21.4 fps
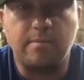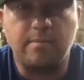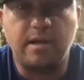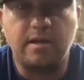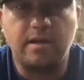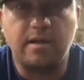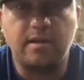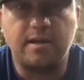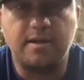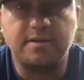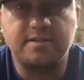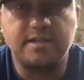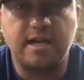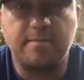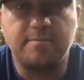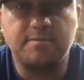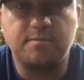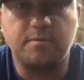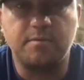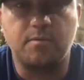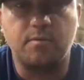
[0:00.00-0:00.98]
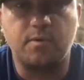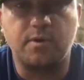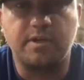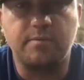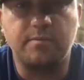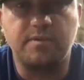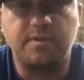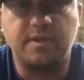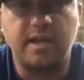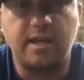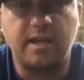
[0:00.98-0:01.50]
lot of times when we're working
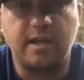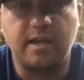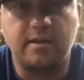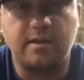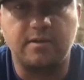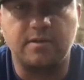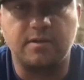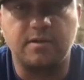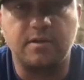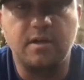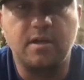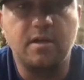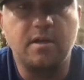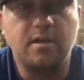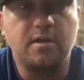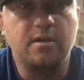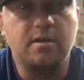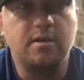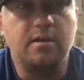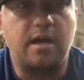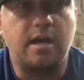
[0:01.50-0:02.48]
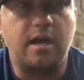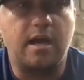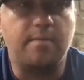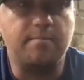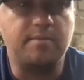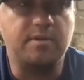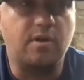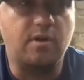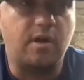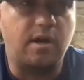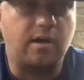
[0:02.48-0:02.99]
with a handler,
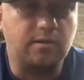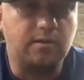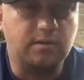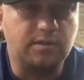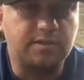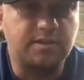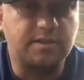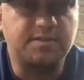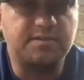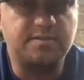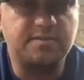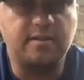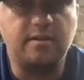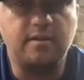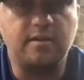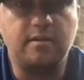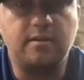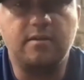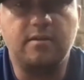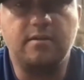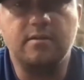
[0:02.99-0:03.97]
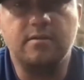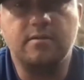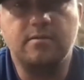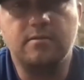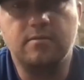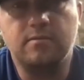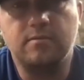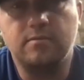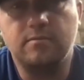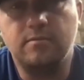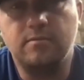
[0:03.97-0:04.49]
I'll look and see,
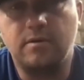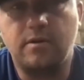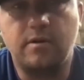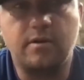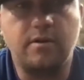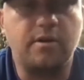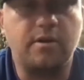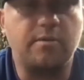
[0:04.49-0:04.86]
are you